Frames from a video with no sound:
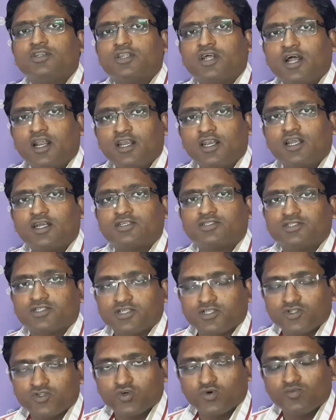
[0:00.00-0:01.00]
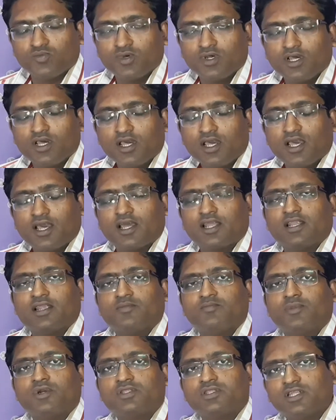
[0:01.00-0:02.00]
Turner syndrome, and
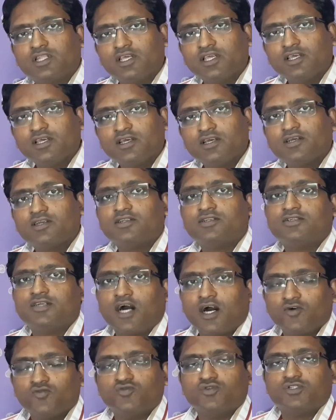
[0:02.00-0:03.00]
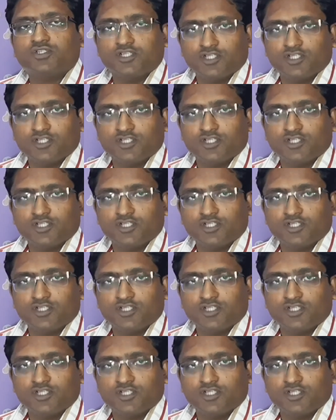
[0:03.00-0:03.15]
number 3, Down